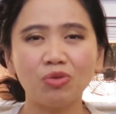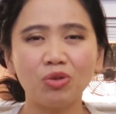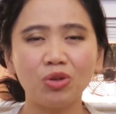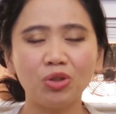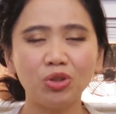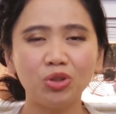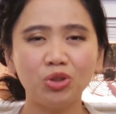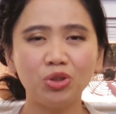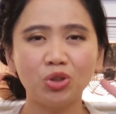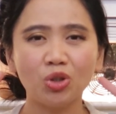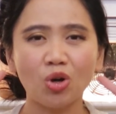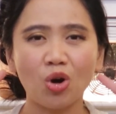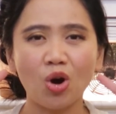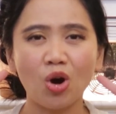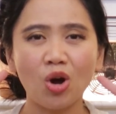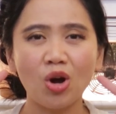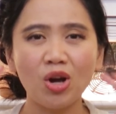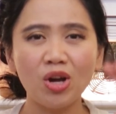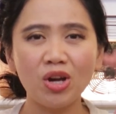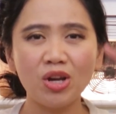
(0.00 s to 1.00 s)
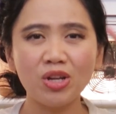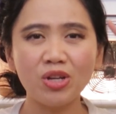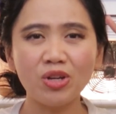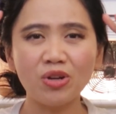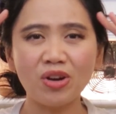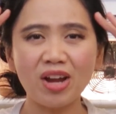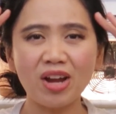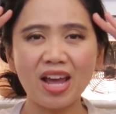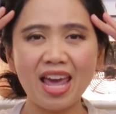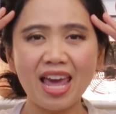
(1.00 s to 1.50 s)
for your jaw,
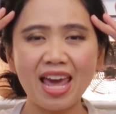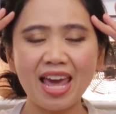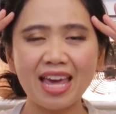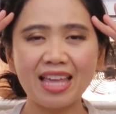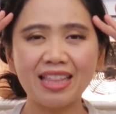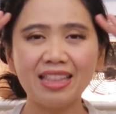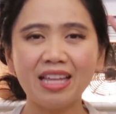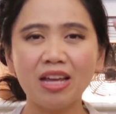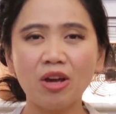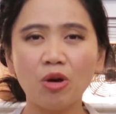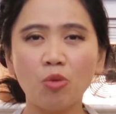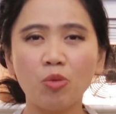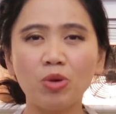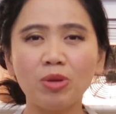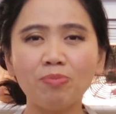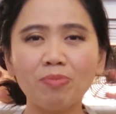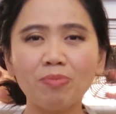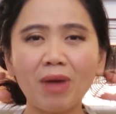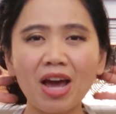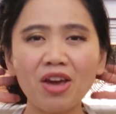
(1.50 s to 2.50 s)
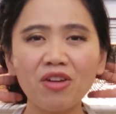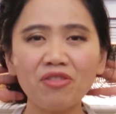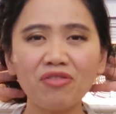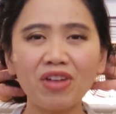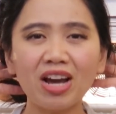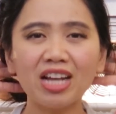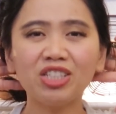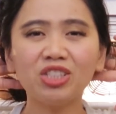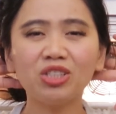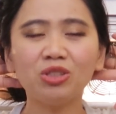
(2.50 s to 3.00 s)
your head with
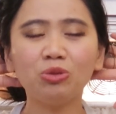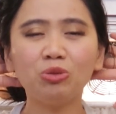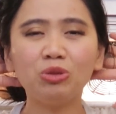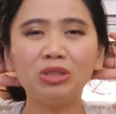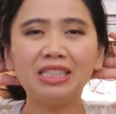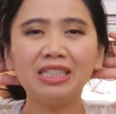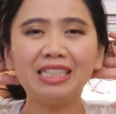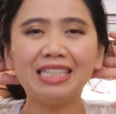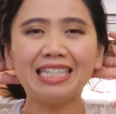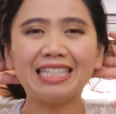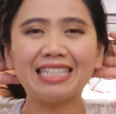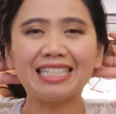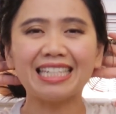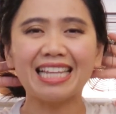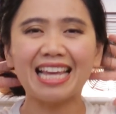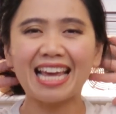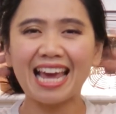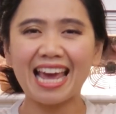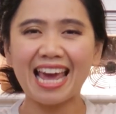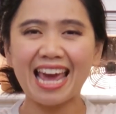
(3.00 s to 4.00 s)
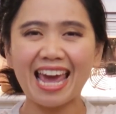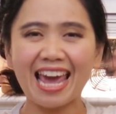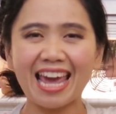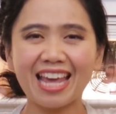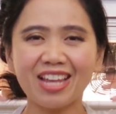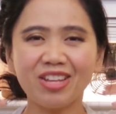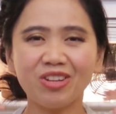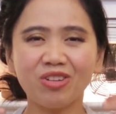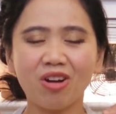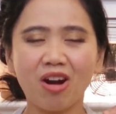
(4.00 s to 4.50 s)
myofascial release
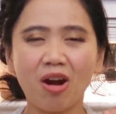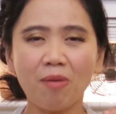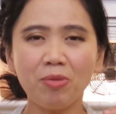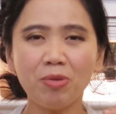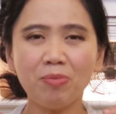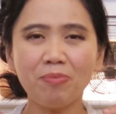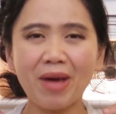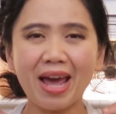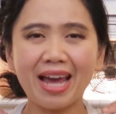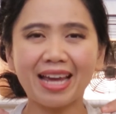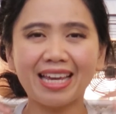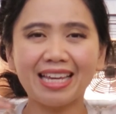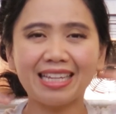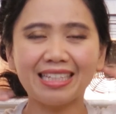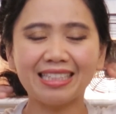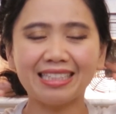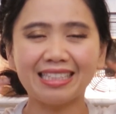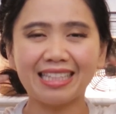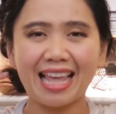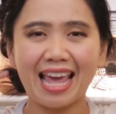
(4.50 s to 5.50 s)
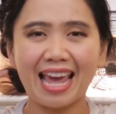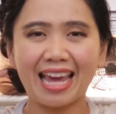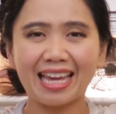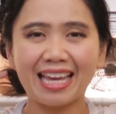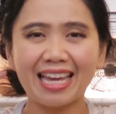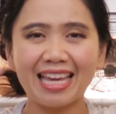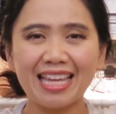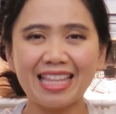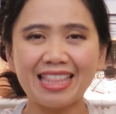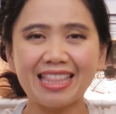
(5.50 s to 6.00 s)
and your upper back and neck,
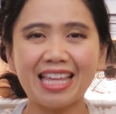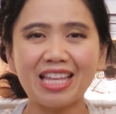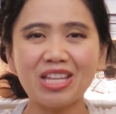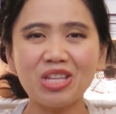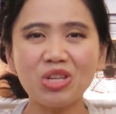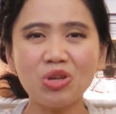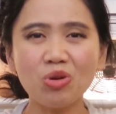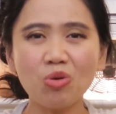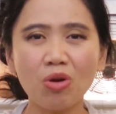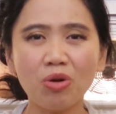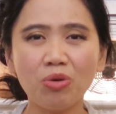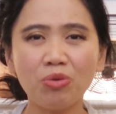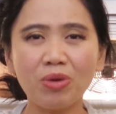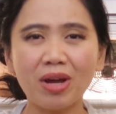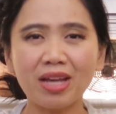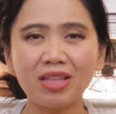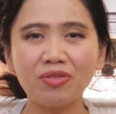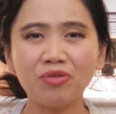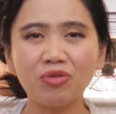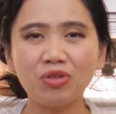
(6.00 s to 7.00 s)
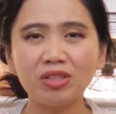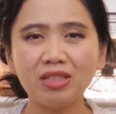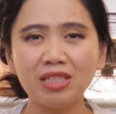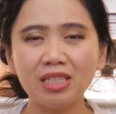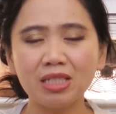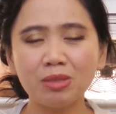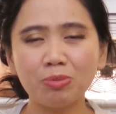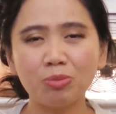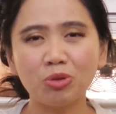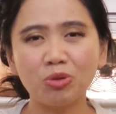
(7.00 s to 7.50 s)
then you are ready for
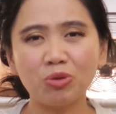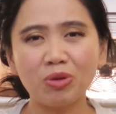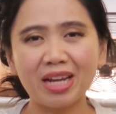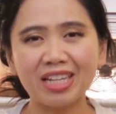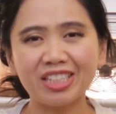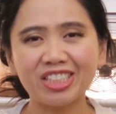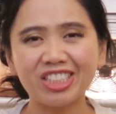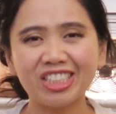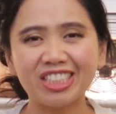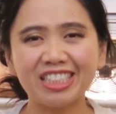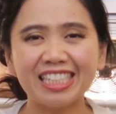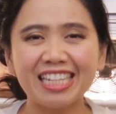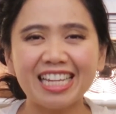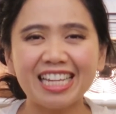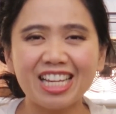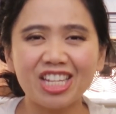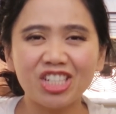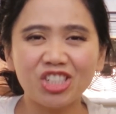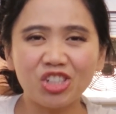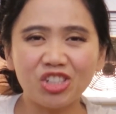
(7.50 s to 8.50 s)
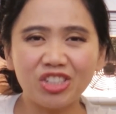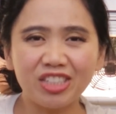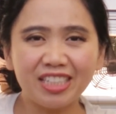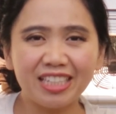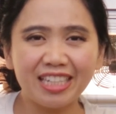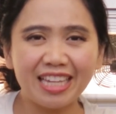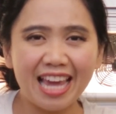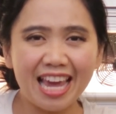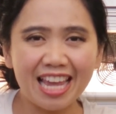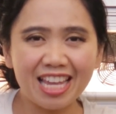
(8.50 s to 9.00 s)
this progression. So
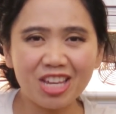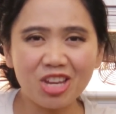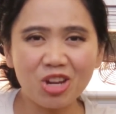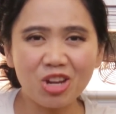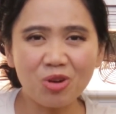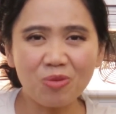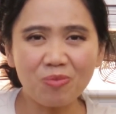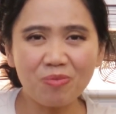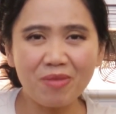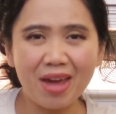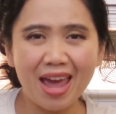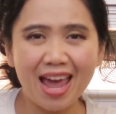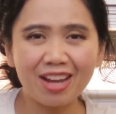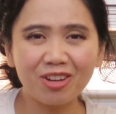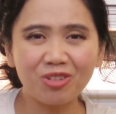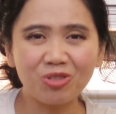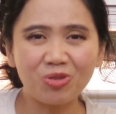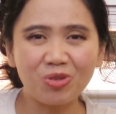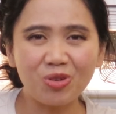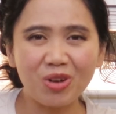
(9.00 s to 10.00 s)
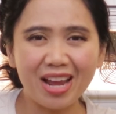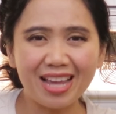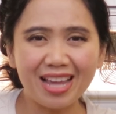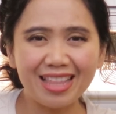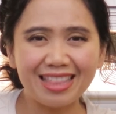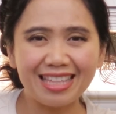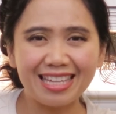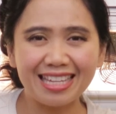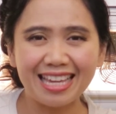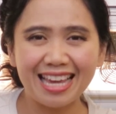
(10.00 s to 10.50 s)
get your mat
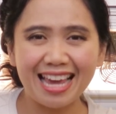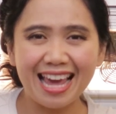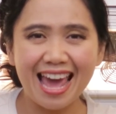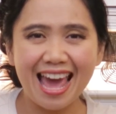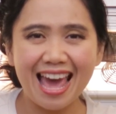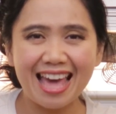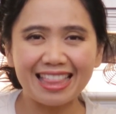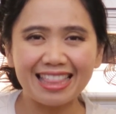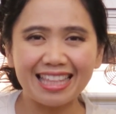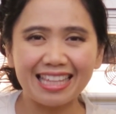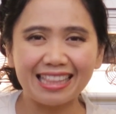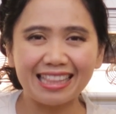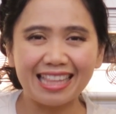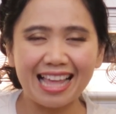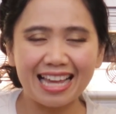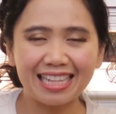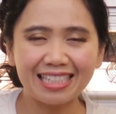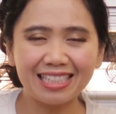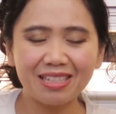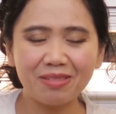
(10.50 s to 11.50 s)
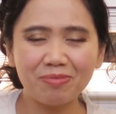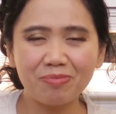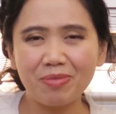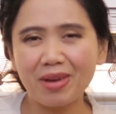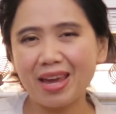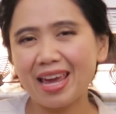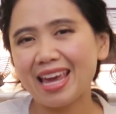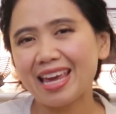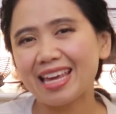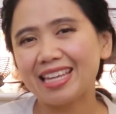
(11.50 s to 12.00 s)
ready and the elastic
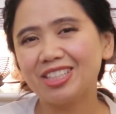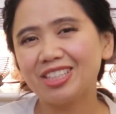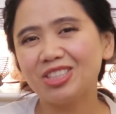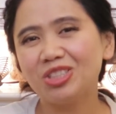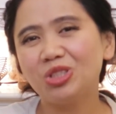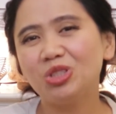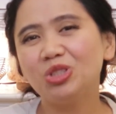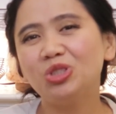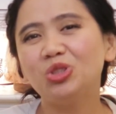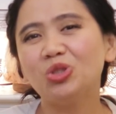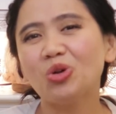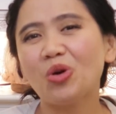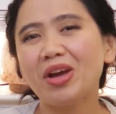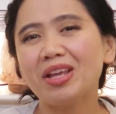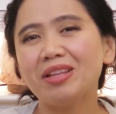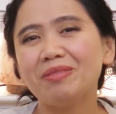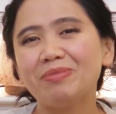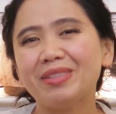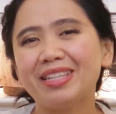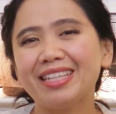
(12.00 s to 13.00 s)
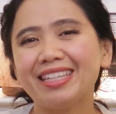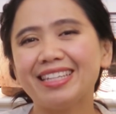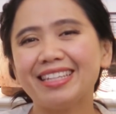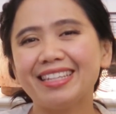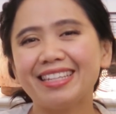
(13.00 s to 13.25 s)
band to join me.